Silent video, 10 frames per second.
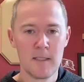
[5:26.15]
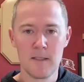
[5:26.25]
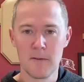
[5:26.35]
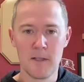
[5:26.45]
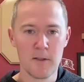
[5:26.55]
you
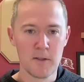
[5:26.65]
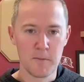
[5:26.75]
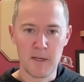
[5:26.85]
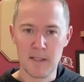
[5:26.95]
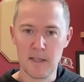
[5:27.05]
know, Nelson
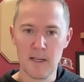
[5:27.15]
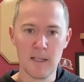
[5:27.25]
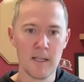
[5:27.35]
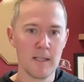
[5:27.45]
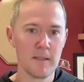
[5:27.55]

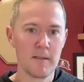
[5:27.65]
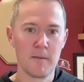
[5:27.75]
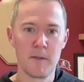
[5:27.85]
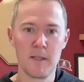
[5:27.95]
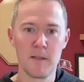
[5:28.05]
Mandela,
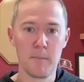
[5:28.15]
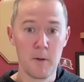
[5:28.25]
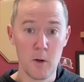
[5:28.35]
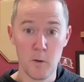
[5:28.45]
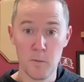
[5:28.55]
I mean, the
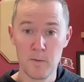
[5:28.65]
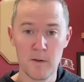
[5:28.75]
Pope,